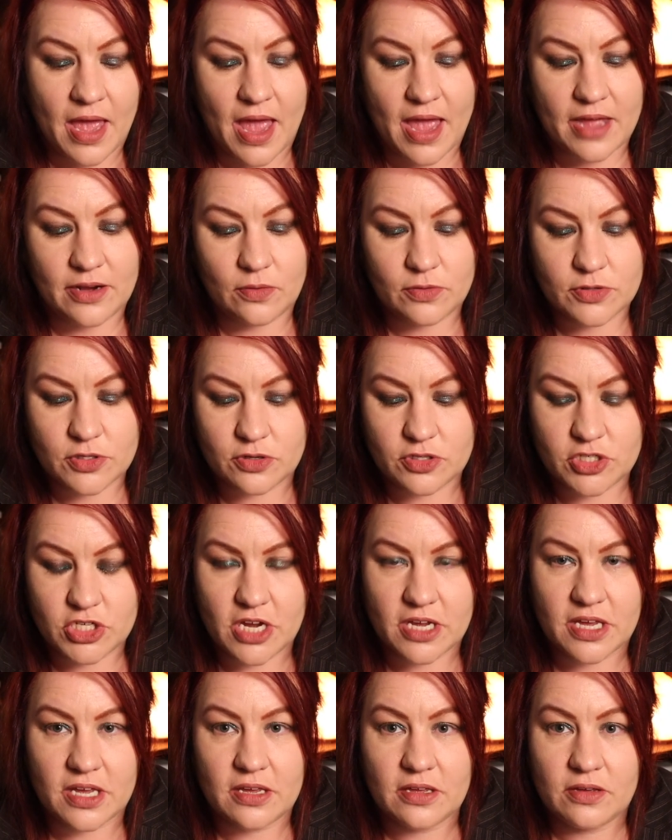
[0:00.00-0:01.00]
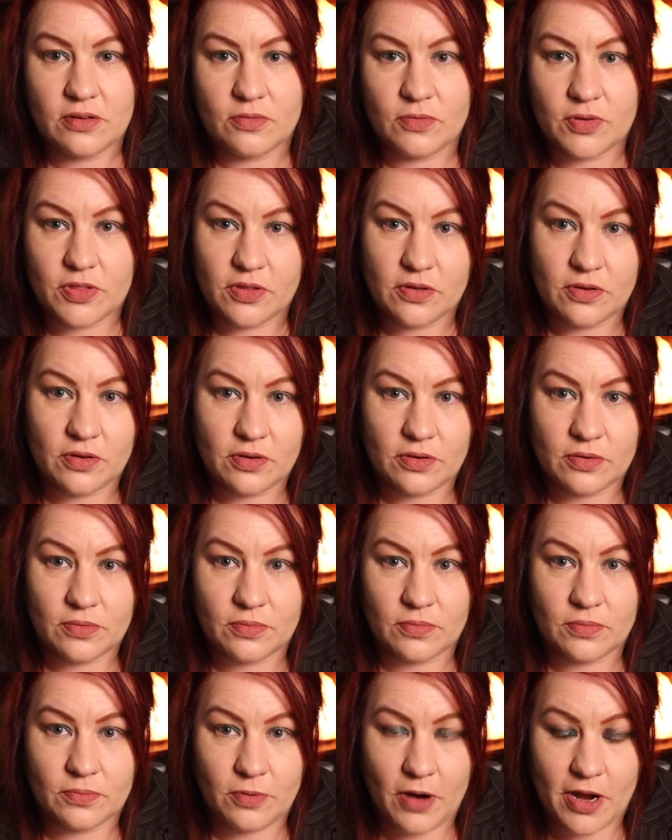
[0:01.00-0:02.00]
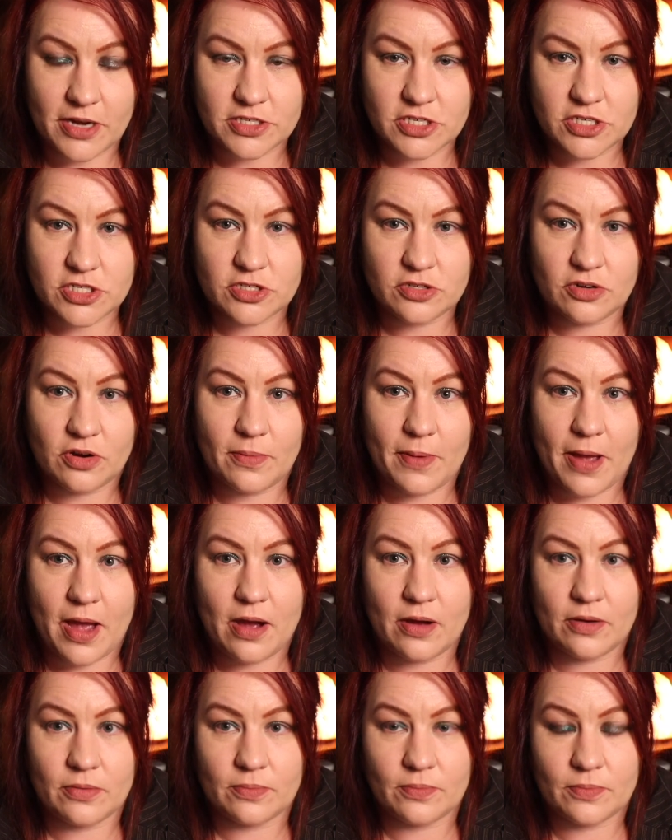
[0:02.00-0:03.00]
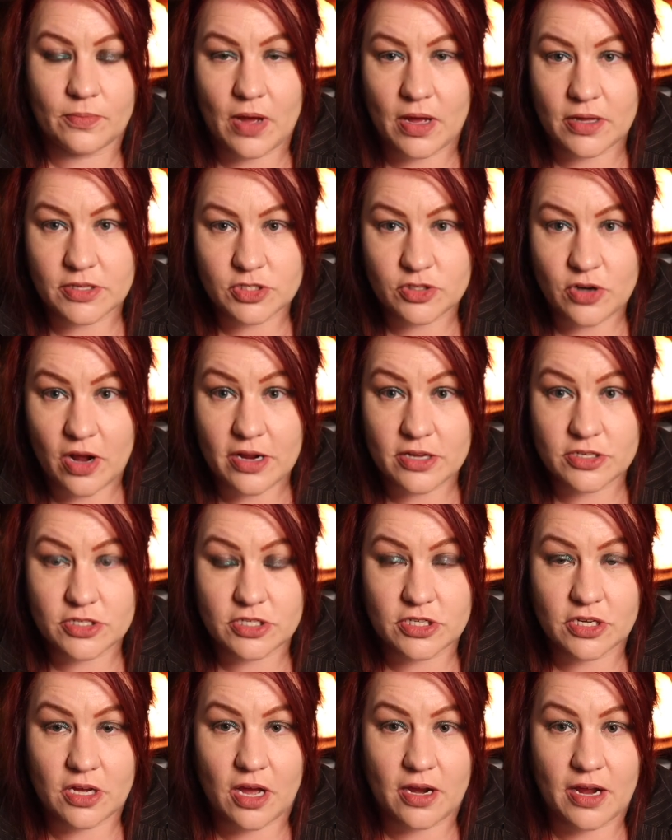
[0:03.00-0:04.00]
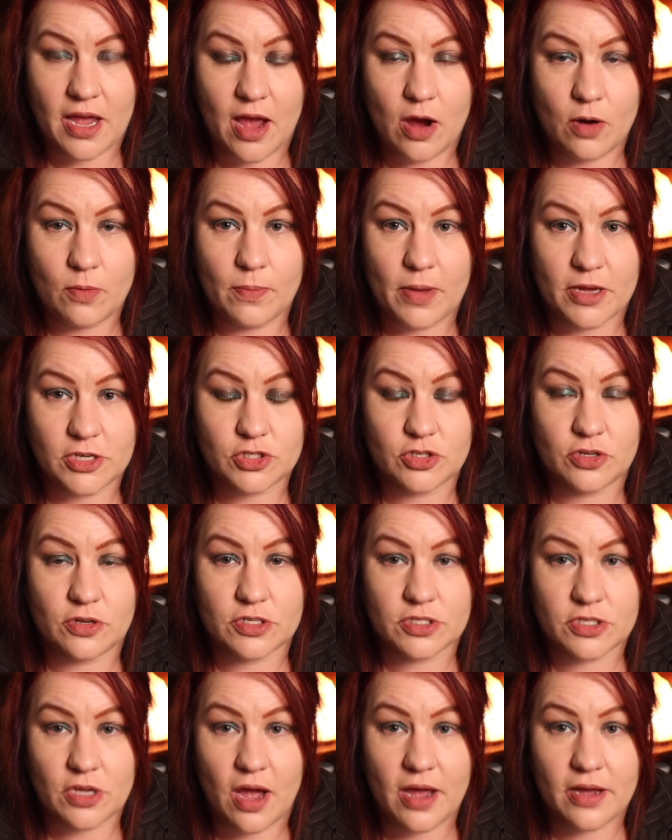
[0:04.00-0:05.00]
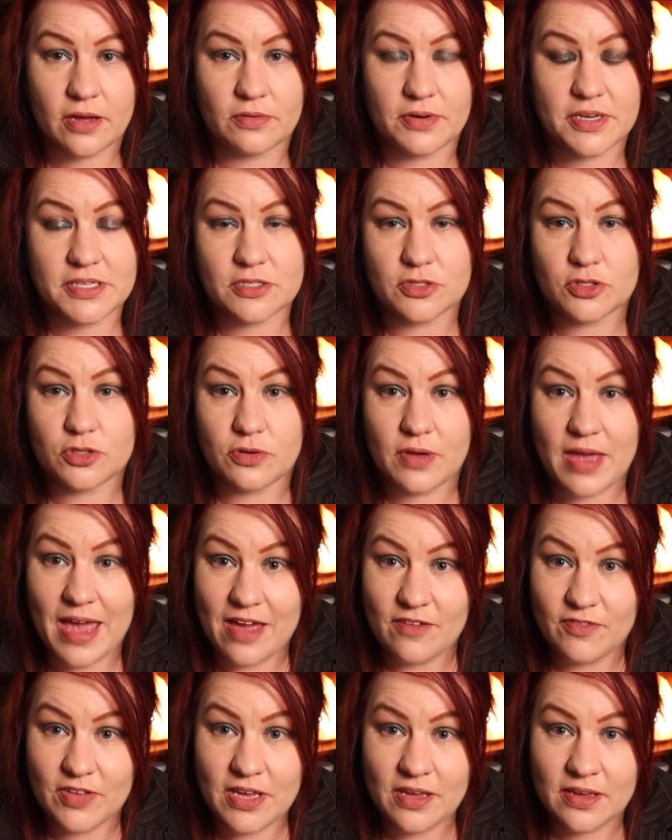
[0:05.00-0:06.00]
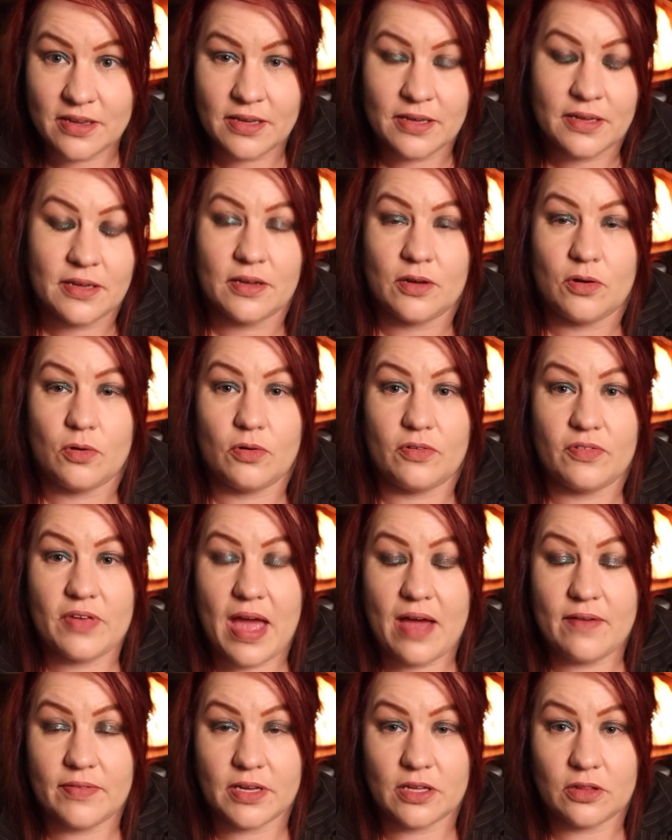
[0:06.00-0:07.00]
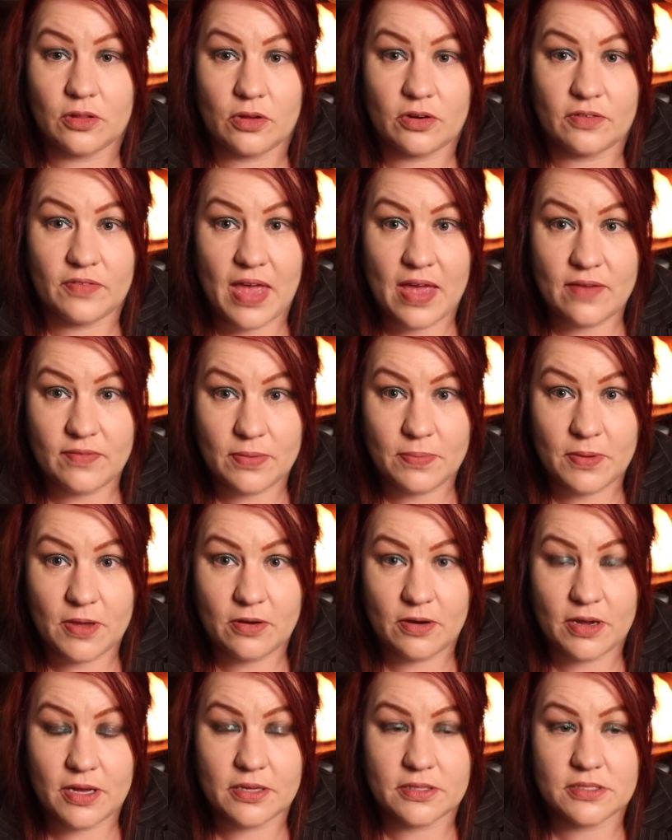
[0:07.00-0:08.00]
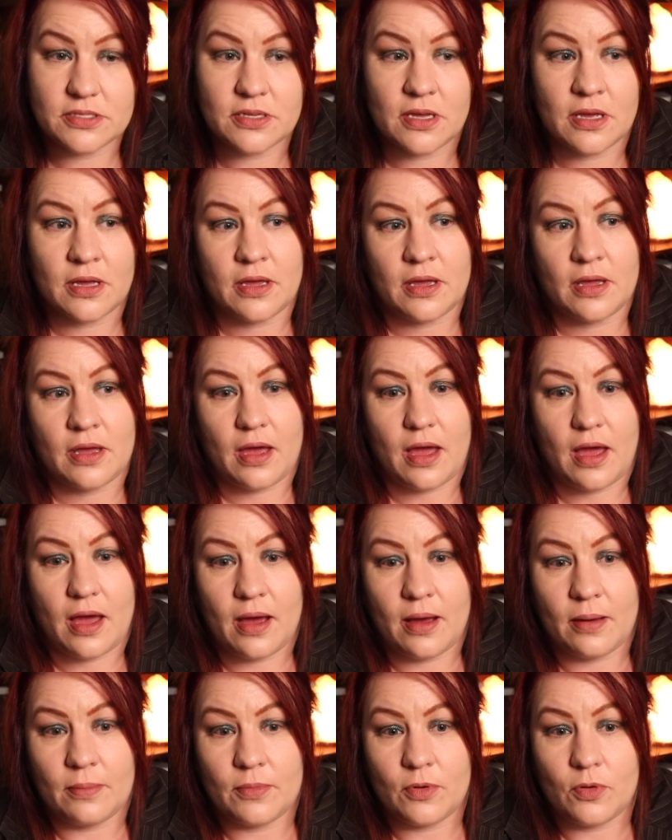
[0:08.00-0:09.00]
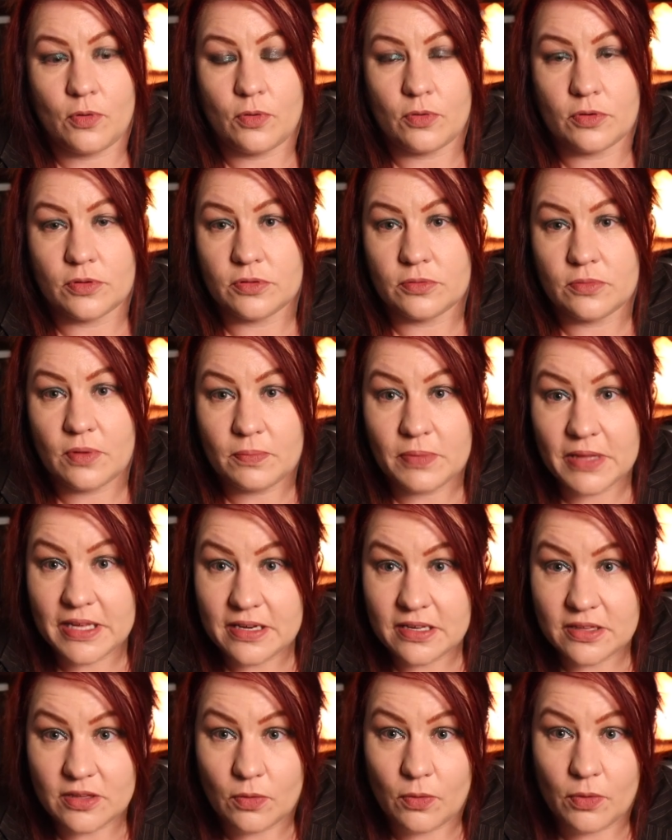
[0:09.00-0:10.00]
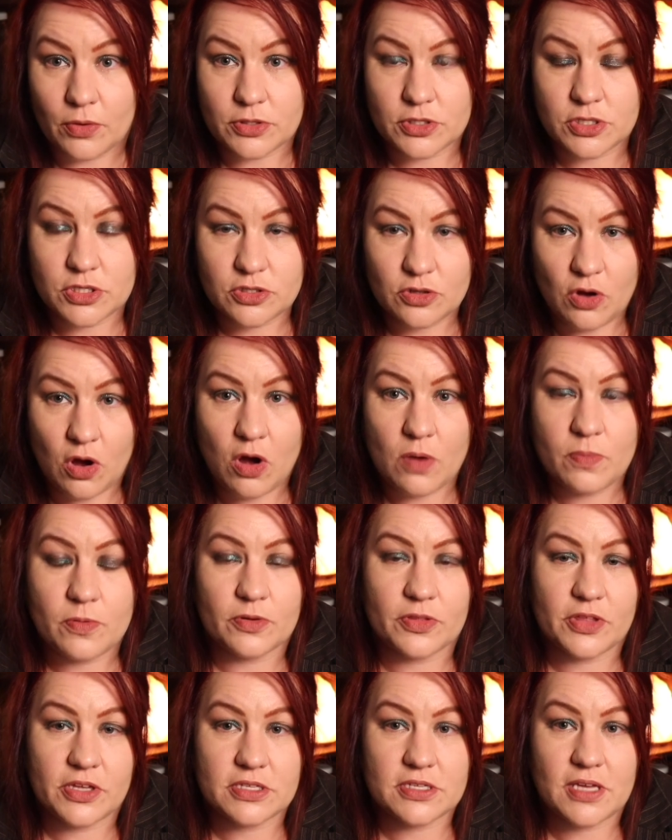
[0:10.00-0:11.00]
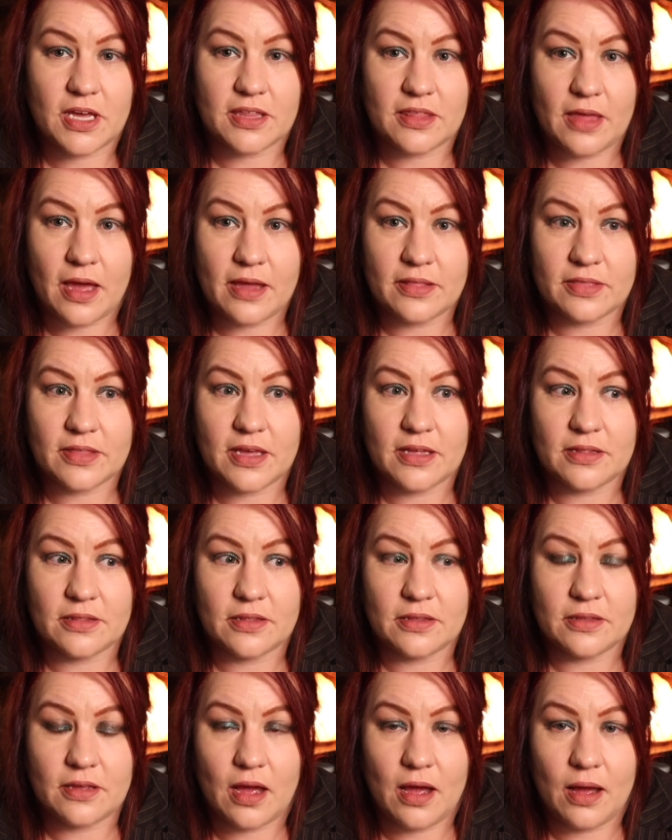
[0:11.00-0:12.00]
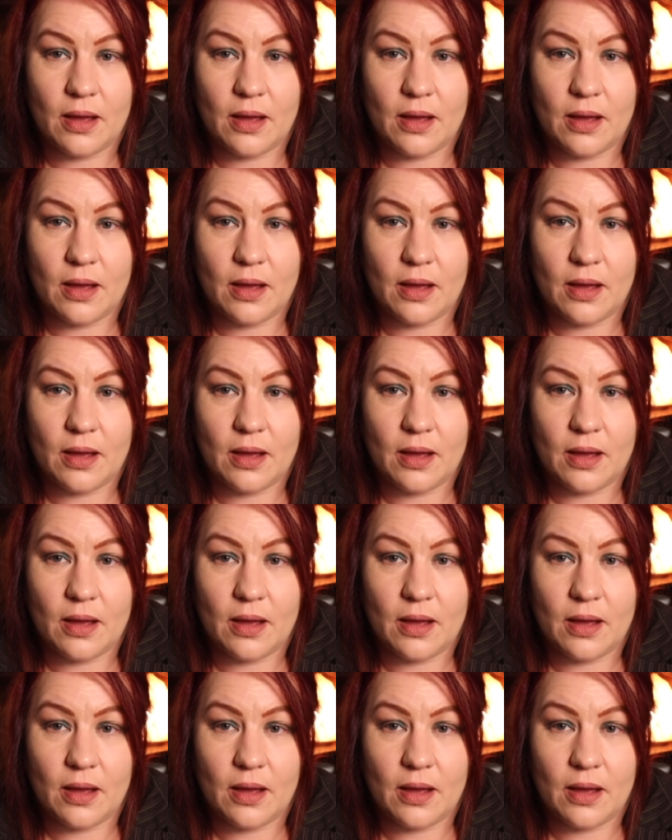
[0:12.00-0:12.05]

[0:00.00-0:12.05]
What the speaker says: And also checking with your practitioner about a strategy to kind of help make sure your cycle isn't too heavy, or if you're having a lot of heavy periods, or bleeding that won't stop or things like that, then